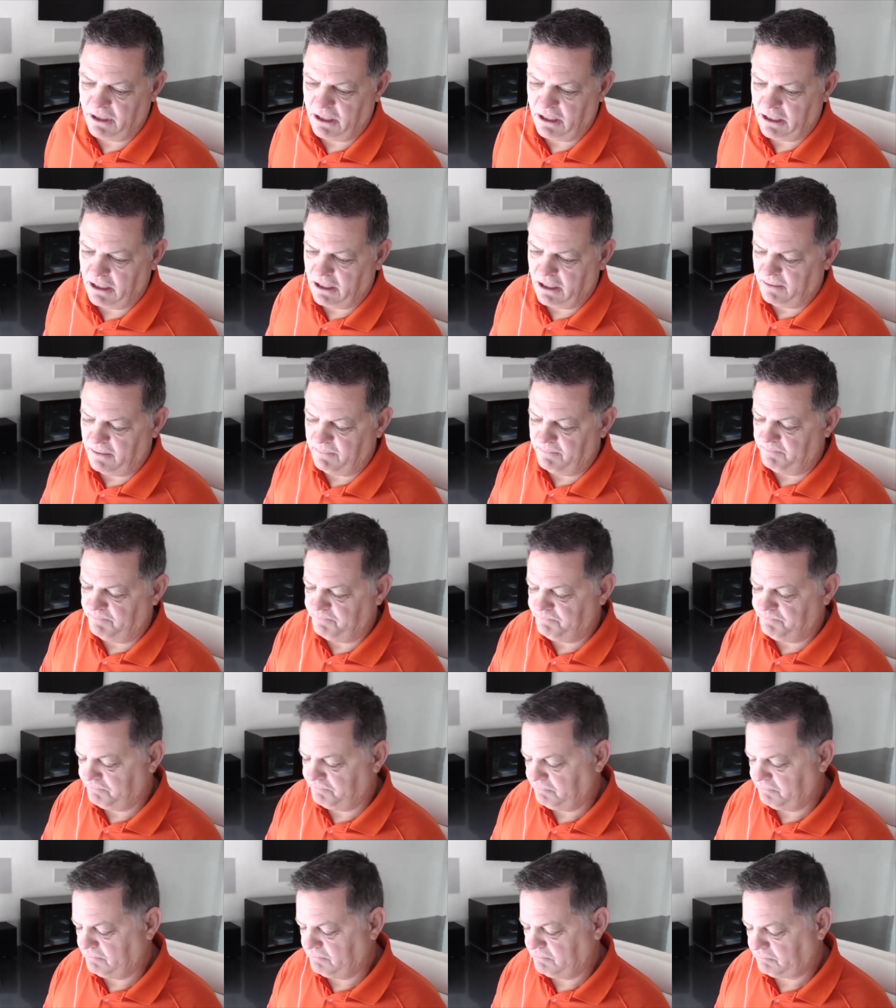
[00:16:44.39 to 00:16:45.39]
Um,
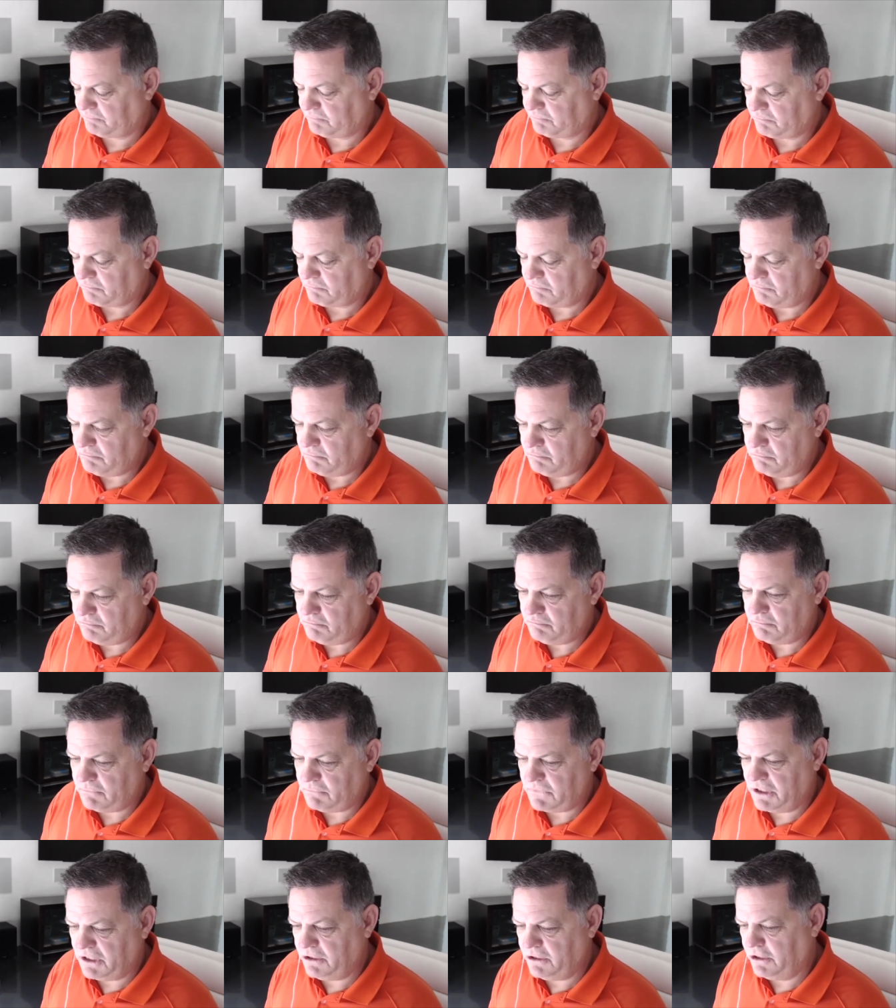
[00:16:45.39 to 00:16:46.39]

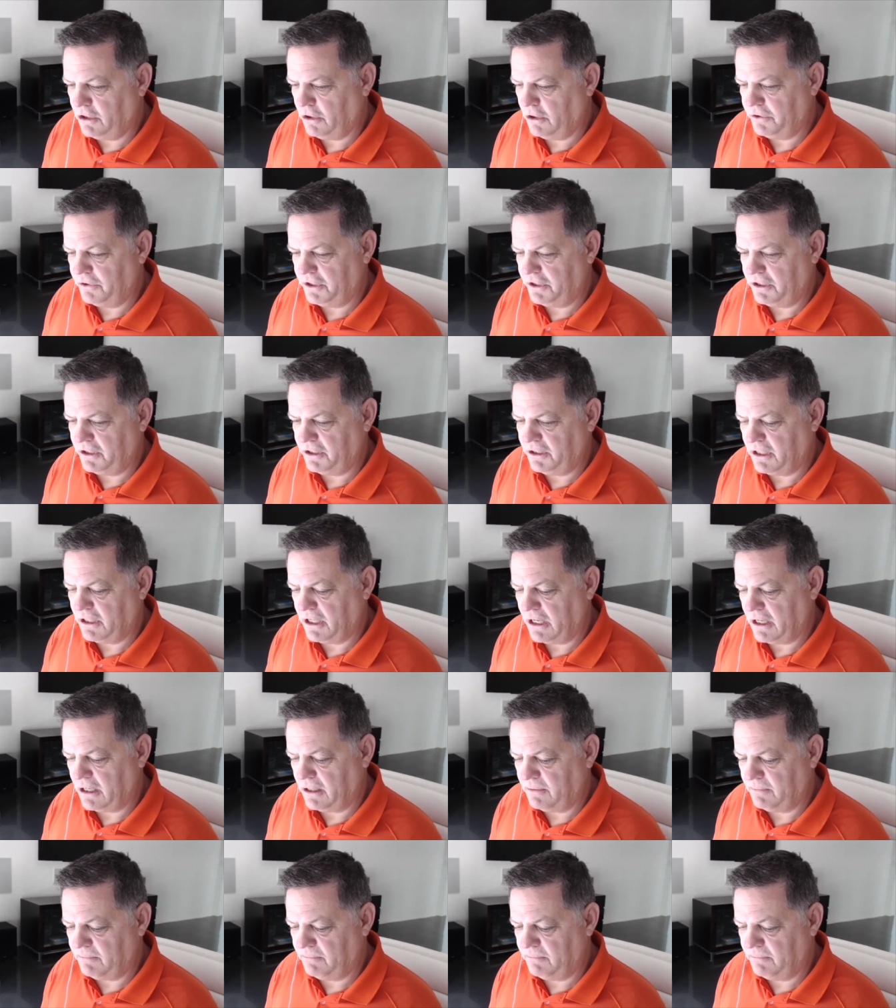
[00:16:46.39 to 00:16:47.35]
you know the uh,